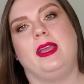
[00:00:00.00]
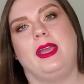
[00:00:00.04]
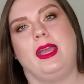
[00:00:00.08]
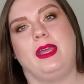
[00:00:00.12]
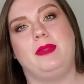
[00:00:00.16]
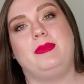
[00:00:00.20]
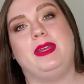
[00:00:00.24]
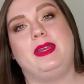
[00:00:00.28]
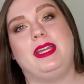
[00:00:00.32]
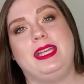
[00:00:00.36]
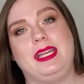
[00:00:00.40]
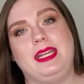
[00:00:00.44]

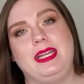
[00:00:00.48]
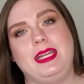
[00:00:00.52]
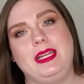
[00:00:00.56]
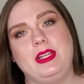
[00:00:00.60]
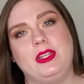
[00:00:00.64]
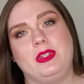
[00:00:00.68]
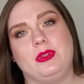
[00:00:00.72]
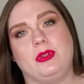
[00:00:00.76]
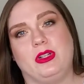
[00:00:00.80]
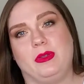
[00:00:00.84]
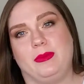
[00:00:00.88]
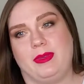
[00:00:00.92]
And my eating
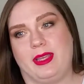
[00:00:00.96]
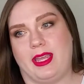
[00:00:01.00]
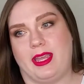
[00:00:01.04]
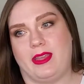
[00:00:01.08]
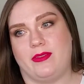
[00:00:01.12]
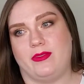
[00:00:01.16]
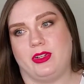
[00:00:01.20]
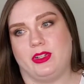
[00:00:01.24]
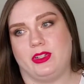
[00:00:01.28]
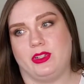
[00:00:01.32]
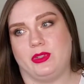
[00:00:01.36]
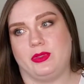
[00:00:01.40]
disorder
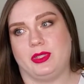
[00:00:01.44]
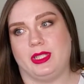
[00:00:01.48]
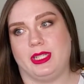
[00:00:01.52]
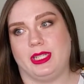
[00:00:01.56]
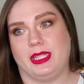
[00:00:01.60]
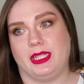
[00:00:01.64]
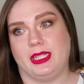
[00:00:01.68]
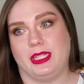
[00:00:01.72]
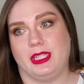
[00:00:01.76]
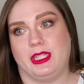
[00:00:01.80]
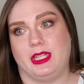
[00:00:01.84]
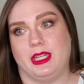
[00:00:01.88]
behaviors really
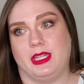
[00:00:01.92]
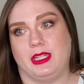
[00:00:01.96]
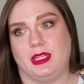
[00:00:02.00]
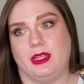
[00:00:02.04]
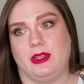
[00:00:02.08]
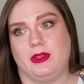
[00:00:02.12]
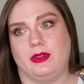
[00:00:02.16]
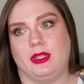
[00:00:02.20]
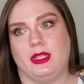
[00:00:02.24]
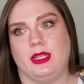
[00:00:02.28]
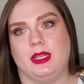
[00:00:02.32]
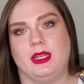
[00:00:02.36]

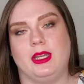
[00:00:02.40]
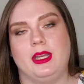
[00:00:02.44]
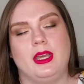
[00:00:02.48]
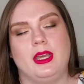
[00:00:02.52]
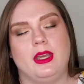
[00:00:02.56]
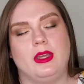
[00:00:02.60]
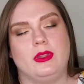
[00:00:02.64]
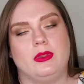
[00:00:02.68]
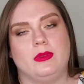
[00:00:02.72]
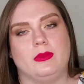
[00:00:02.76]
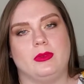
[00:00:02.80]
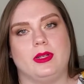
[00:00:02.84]
continued
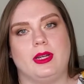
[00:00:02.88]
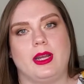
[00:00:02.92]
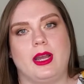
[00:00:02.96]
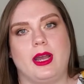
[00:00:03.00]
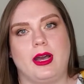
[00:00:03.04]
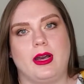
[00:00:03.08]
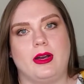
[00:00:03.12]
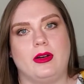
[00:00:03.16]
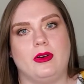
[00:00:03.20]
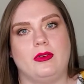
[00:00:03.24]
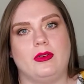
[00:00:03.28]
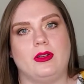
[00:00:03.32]

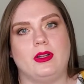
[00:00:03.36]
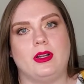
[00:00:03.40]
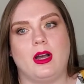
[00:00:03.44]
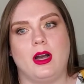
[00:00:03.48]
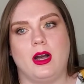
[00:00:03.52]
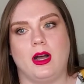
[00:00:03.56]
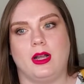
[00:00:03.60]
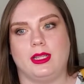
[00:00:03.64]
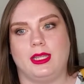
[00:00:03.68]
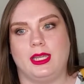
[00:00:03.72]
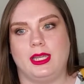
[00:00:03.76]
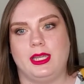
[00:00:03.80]
throughout
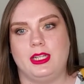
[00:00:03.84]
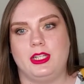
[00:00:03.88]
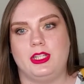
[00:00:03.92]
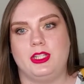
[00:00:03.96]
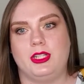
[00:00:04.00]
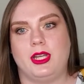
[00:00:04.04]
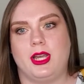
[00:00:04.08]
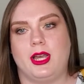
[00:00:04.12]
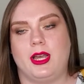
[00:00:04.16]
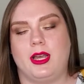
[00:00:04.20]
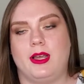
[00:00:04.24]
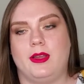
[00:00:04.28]
college.
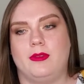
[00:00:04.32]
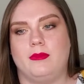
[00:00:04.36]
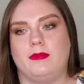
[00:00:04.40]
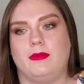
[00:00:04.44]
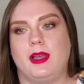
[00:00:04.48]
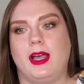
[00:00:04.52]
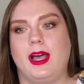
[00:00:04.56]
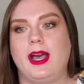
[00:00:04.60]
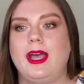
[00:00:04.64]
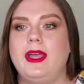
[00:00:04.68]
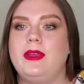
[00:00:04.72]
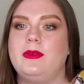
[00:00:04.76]

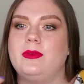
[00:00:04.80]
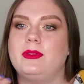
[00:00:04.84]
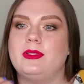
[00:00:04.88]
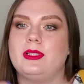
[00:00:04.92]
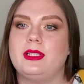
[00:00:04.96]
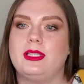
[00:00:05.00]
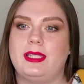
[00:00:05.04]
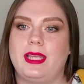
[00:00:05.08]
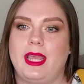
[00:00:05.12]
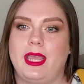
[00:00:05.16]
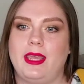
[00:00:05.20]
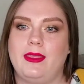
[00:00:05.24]
I will
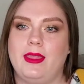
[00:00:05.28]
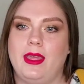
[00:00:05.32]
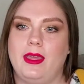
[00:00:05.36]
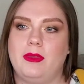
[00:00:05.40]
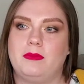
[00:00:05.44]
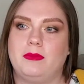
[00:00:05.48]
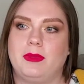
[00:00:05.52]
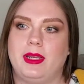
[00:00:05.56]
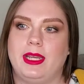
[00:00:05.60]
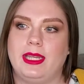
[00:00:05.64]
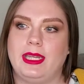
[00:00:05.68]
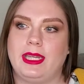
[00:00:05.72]
say that
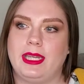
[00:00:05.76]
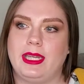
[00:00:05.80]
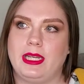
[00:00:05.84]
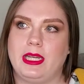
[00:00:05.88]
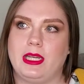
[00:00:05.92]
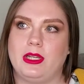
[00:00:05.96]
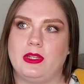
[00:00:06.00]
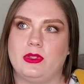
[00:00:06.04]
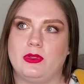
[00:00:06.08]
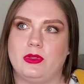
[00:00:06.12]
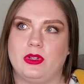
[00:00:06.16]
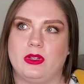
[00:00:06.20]
my
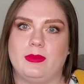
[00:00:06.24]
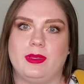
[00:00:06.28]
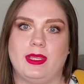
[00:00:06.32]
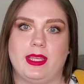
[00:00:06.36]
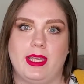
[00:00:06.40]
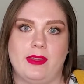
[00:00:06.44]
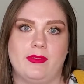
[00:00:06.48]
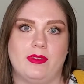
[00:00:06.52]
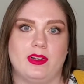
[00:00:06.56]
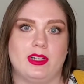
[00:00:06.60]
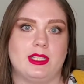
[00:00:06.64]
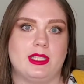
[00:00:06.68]
eating disorder
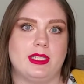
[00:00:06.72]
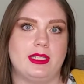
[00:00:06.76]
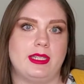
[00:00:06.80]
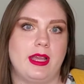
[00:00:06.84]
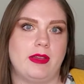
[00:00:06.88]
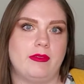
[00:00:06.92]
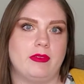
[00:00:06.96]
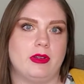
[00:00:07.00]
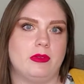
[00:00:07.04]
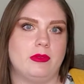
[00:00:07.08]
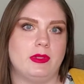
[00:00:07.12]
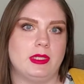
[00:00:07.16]
behaviors
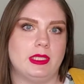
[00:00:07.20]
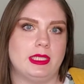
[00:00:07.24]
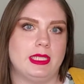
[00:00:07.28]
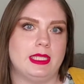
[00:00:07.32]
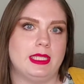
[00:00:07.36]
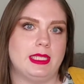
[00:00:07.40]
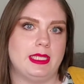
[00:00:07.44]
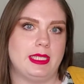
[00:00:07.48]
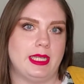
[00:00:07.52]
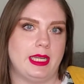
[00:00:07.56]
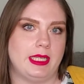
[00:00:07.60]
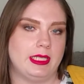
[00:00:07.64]
never really
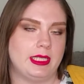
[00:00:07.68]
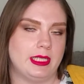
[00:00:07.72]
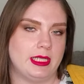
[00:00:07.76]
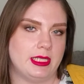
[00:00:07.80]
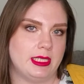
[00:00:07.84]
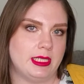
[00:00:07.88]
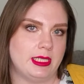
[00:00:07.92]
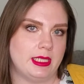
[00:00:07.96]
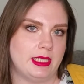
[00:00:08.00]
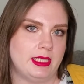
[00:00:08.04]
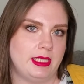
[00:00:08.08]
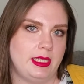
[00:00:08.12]
stayed
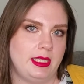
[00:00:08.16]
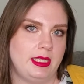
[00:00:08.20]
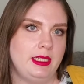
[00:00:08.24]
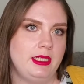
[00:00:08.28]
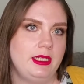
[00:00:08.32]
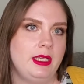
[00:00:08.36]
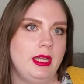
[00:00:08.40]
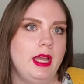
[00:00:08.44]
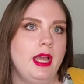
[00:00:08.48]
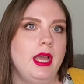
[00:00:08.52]
consistent.